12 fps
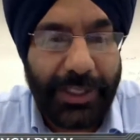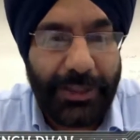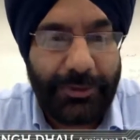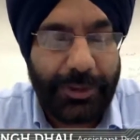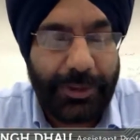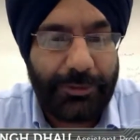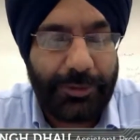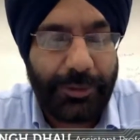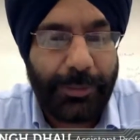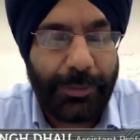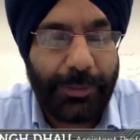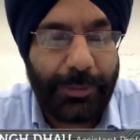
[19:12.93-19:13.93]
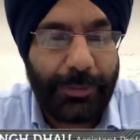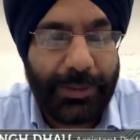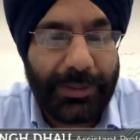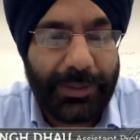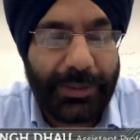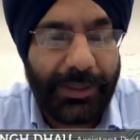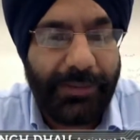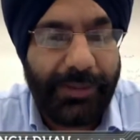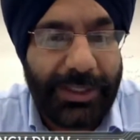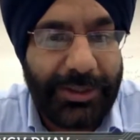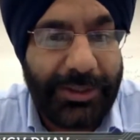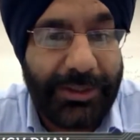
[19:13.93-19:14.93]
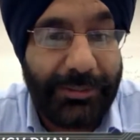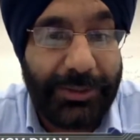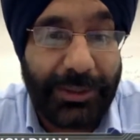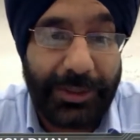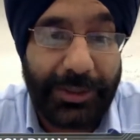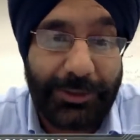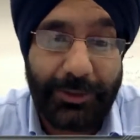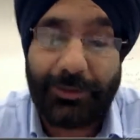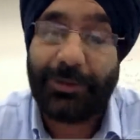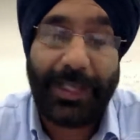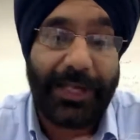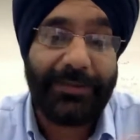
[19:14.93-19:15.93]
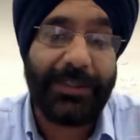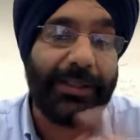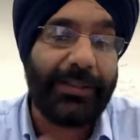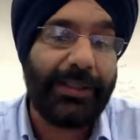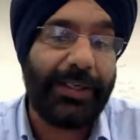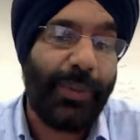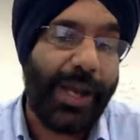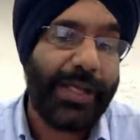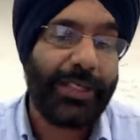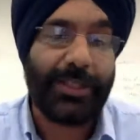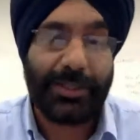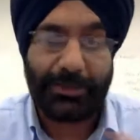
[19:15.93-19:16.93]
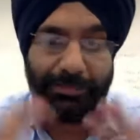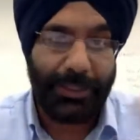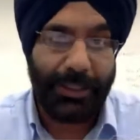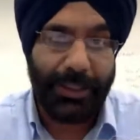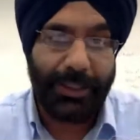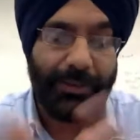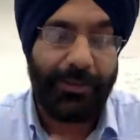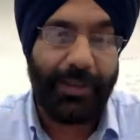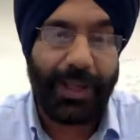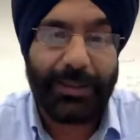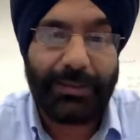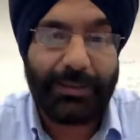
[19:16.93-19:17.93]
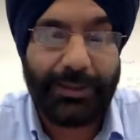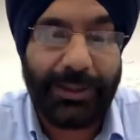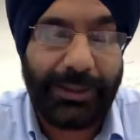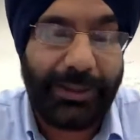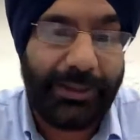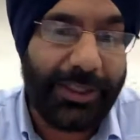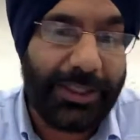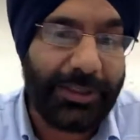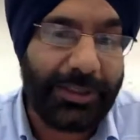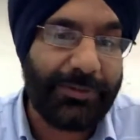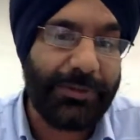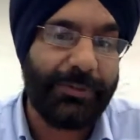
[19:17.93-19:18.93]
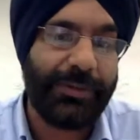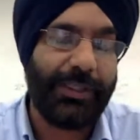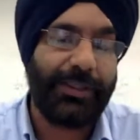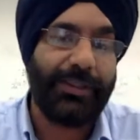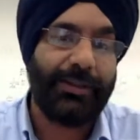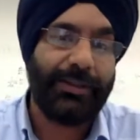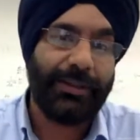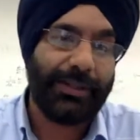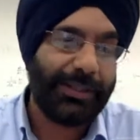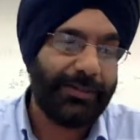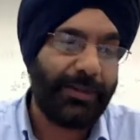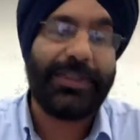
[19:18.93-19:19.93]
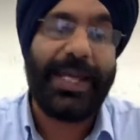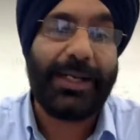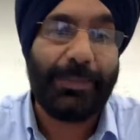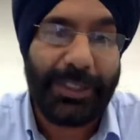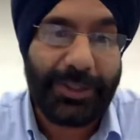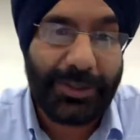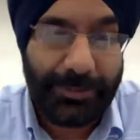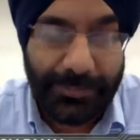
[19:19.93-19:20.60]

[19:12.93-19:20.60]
So probably the degradation in the material is not. So that's the other advantage, that the degradation of the material is not that much.